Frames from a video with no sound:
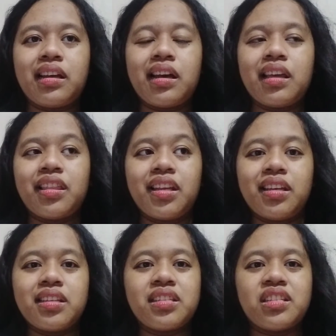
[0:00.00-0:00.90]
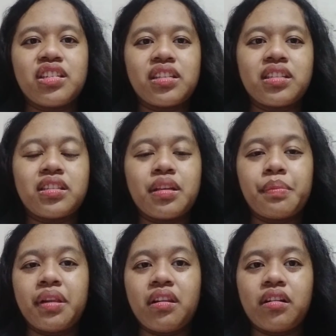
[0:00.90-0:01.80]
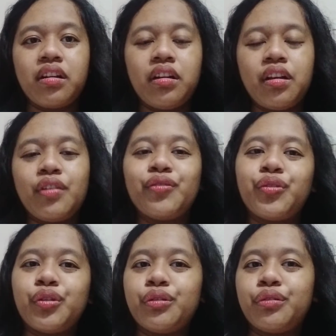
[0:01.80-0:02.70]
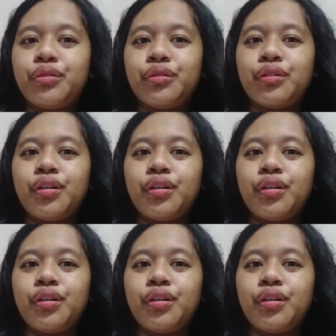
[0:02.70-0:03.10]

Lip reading: I think, is just similar to